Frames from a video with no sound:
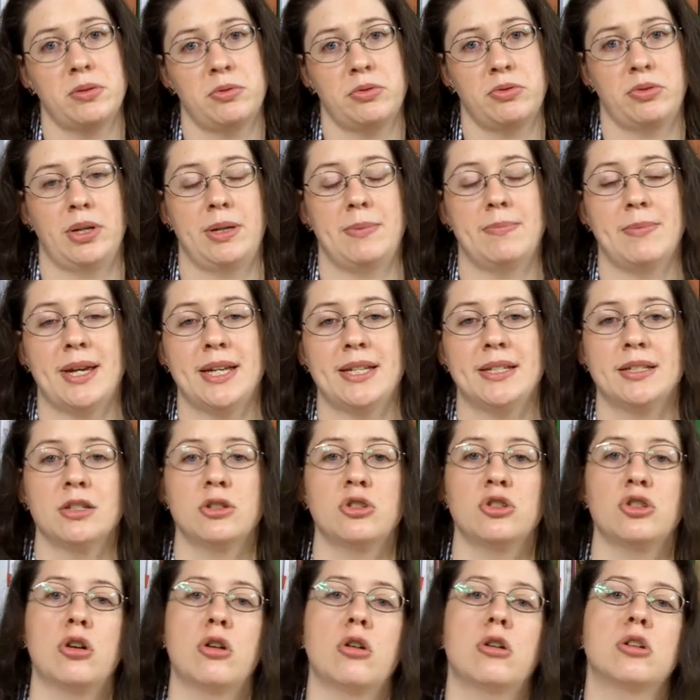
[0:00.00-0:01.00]
between
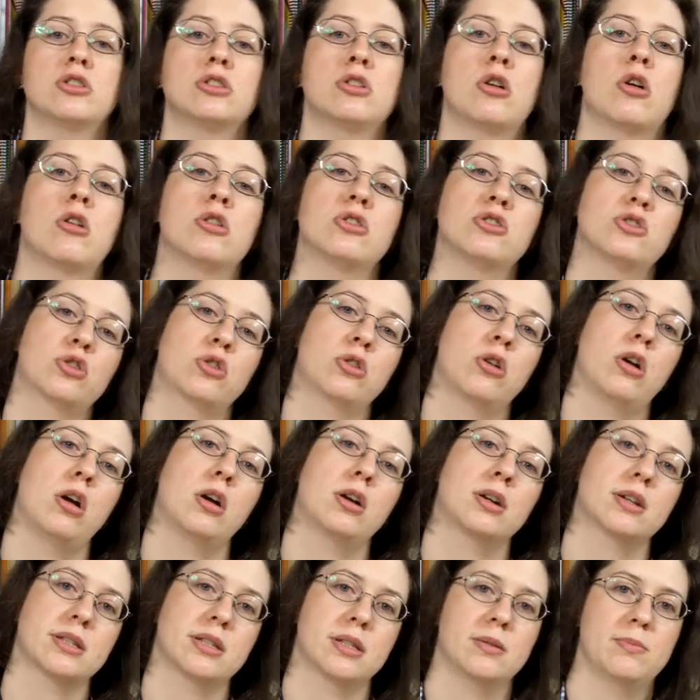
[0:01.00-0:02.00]
mason jars, harsh
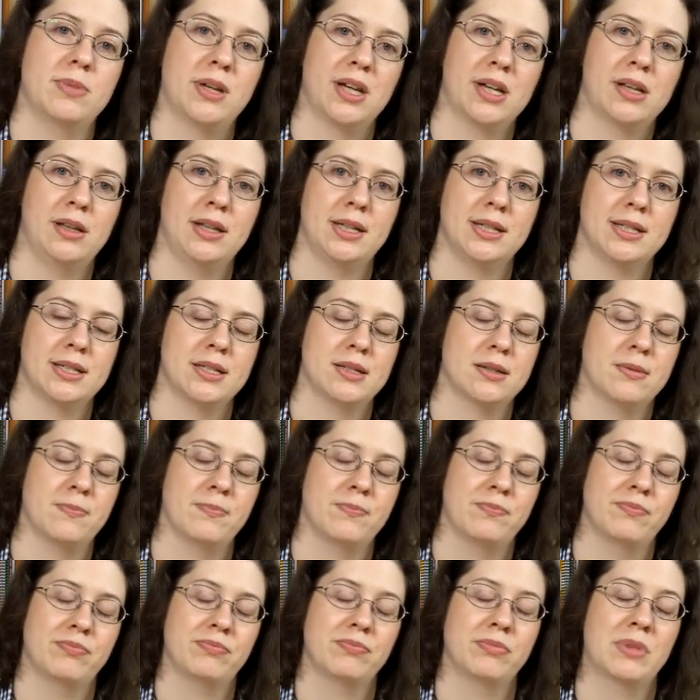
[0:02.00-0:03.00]
crocks, and Pickl-Its.
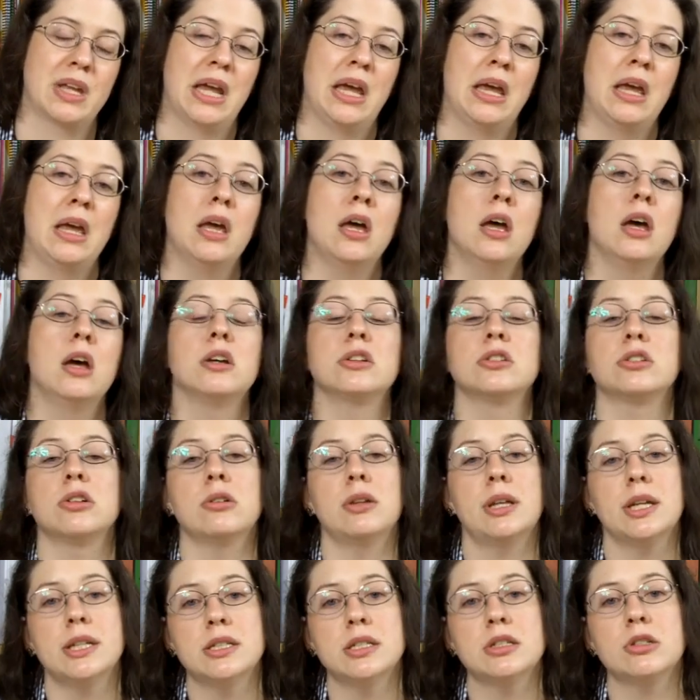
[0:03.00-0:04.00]
So
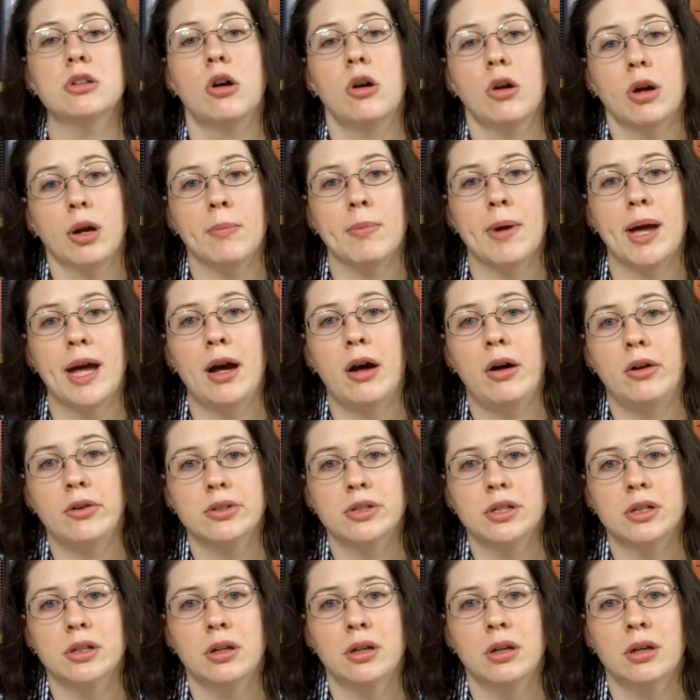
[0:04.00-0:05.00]
let's talk
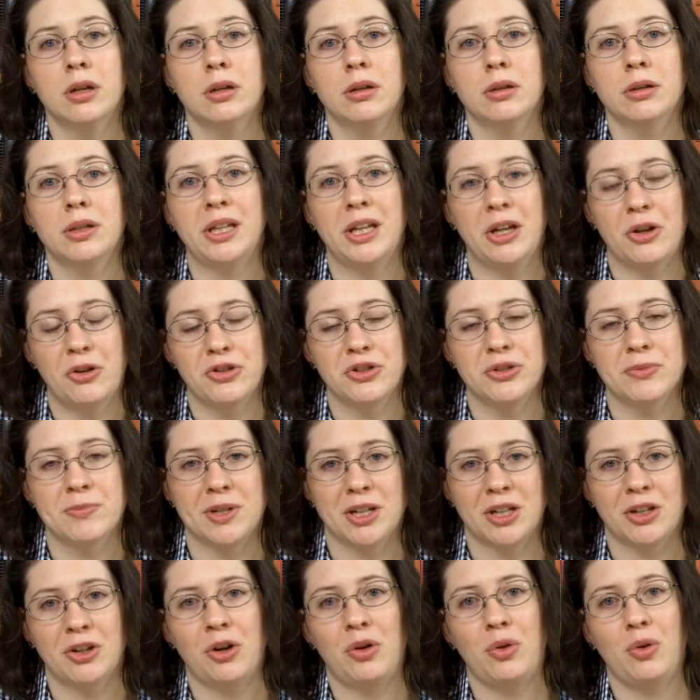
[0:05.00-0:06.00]
about the
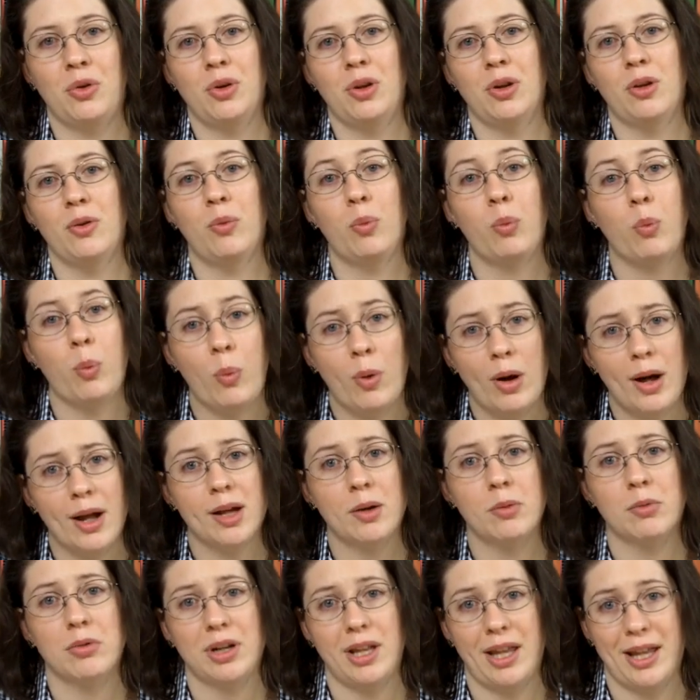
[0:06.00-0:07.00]
ultimate goal of why
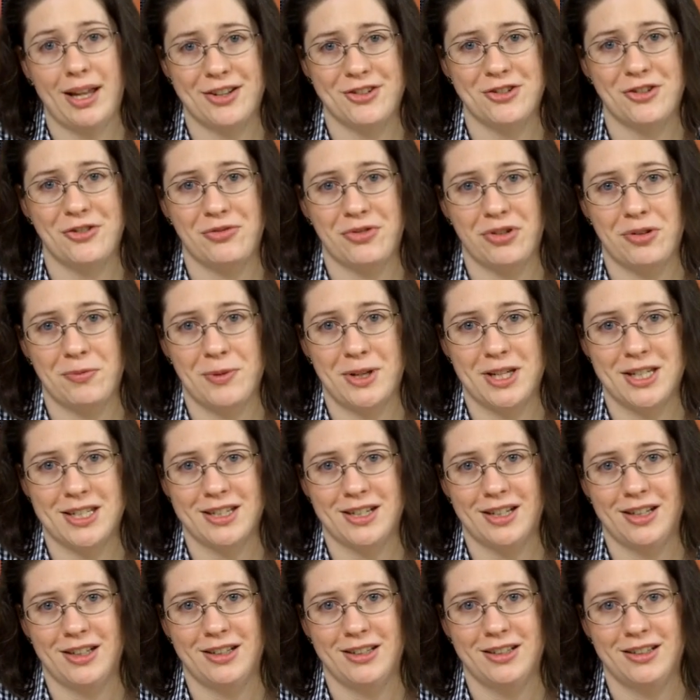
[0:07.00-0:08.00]
we're
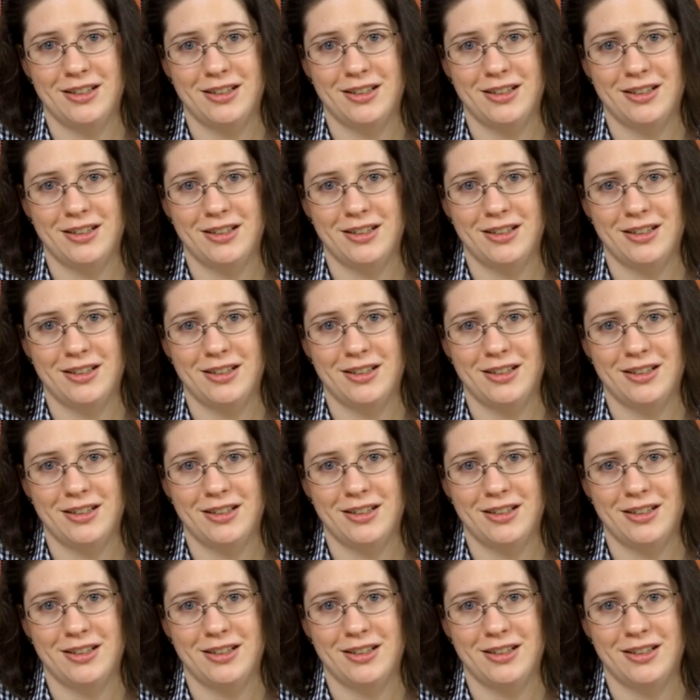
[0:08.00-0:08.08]
lactofermenting.